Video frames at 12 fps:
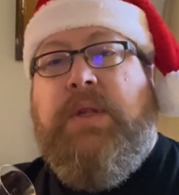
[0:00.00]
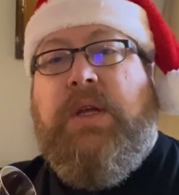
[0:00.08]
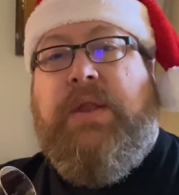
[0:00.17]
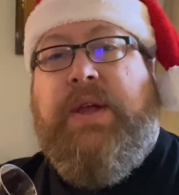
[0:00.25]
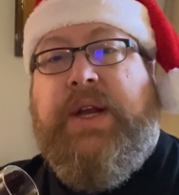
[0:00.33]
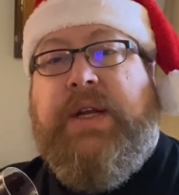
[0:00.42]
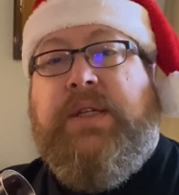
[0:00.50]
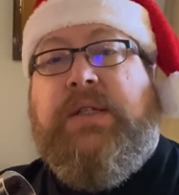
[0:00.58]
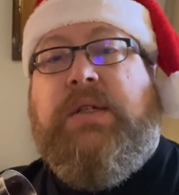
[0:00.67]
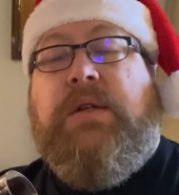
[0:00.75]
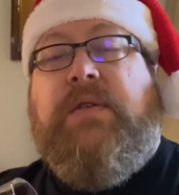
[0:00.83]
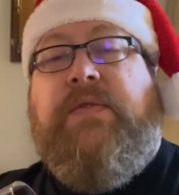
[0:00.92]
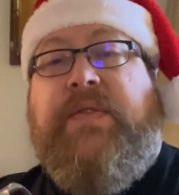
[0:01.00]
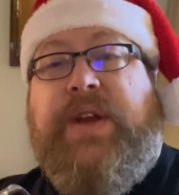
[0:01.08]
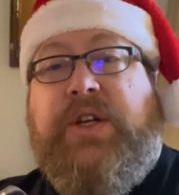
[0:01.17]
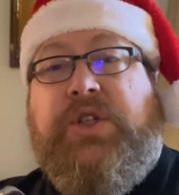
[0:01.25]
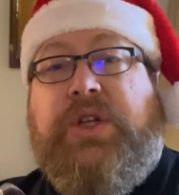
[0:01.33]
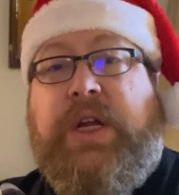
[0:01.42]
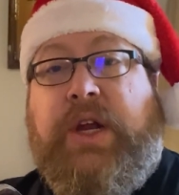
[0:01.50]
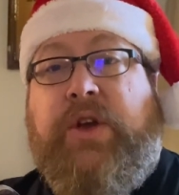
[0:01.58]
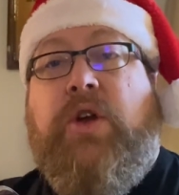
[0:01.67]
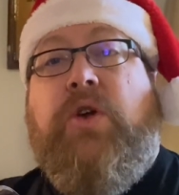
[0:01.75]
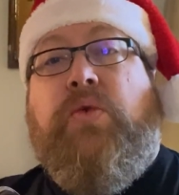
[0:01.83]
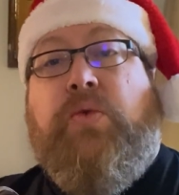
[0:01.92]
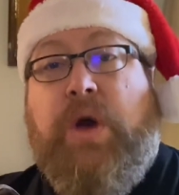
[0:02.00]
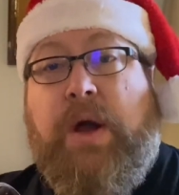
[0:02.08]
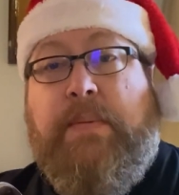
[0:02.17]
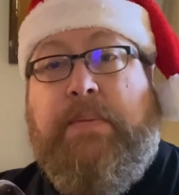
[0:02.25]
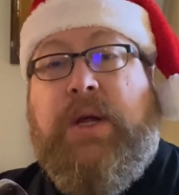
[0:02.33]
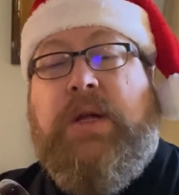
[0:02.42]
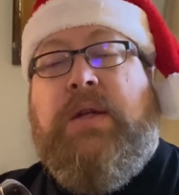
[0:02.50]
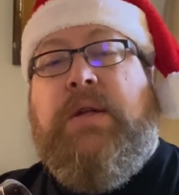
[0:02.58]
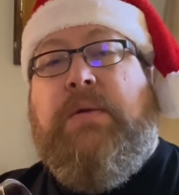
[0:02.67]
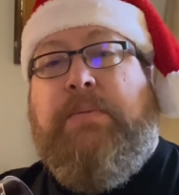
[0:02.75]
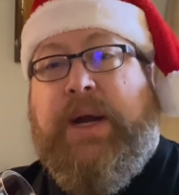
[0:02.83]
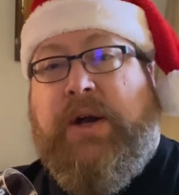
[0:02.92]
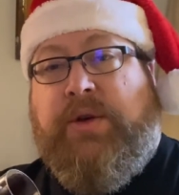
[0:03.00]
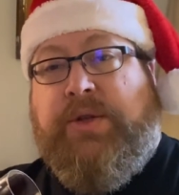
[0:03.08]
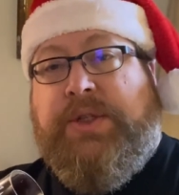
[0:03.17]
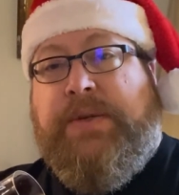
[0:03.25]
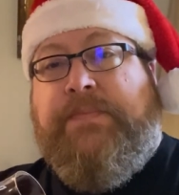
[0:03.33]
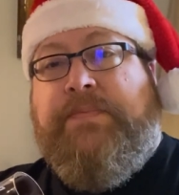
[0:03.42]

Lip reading: that is finished in rum barrels,